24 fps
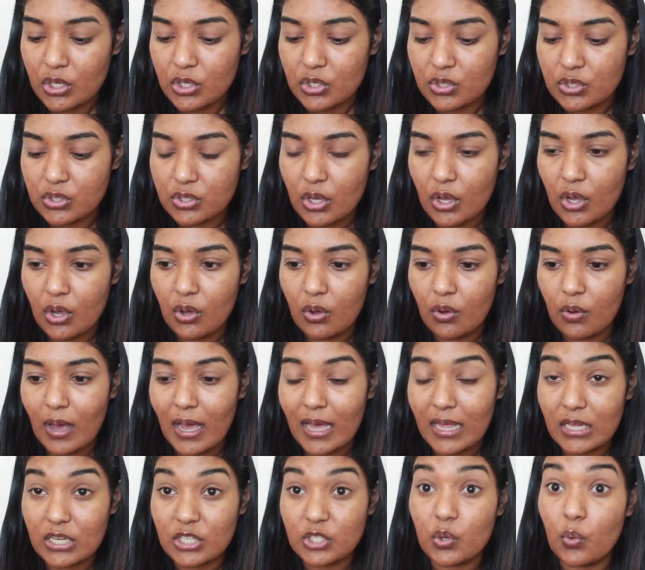So
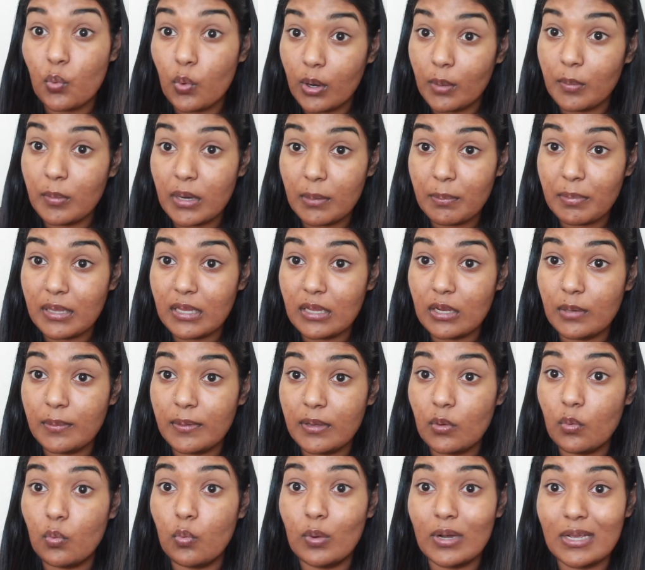I like to warm it up a little
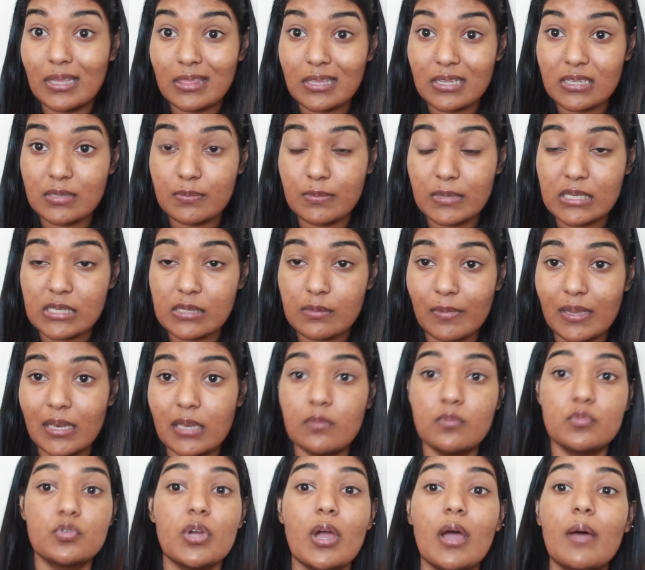bit with this mixed
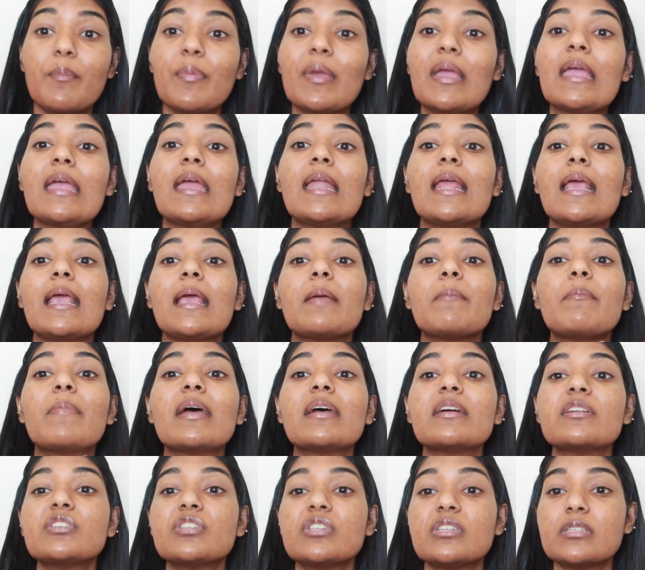medium drop, and it
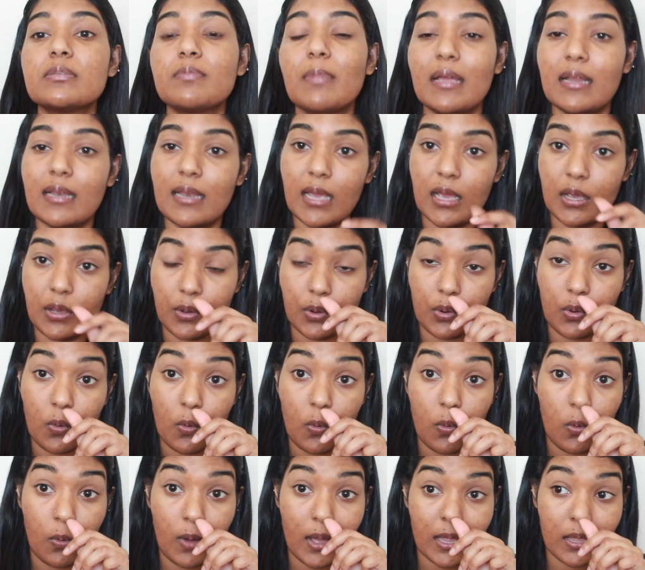matches my neck
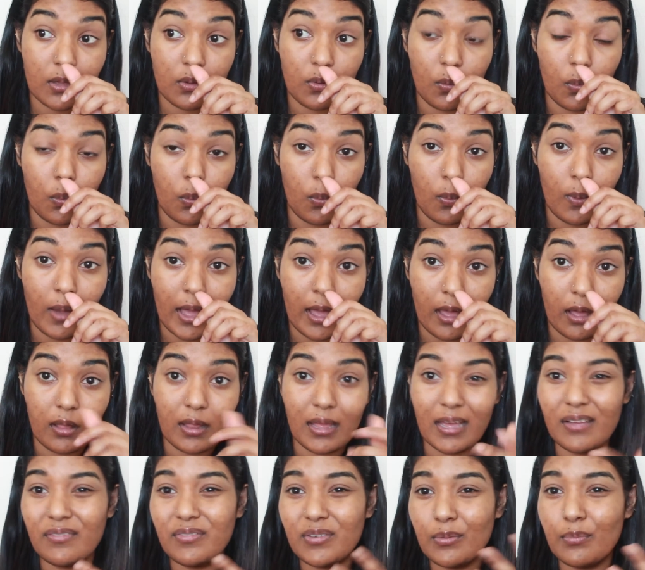quite well.
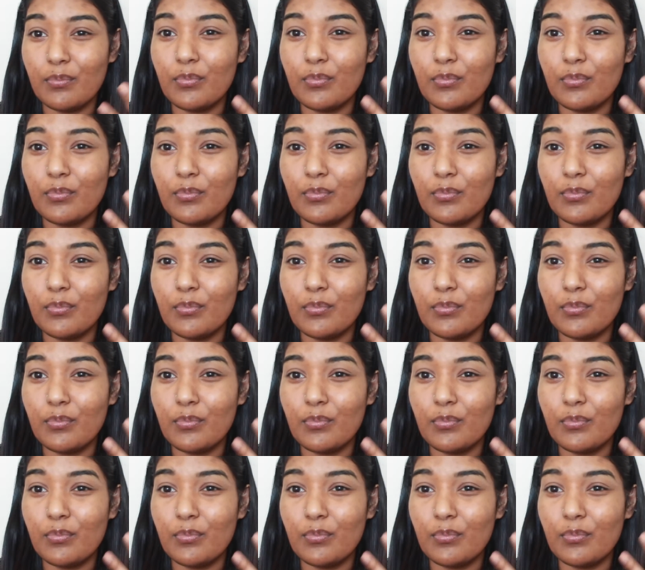I have to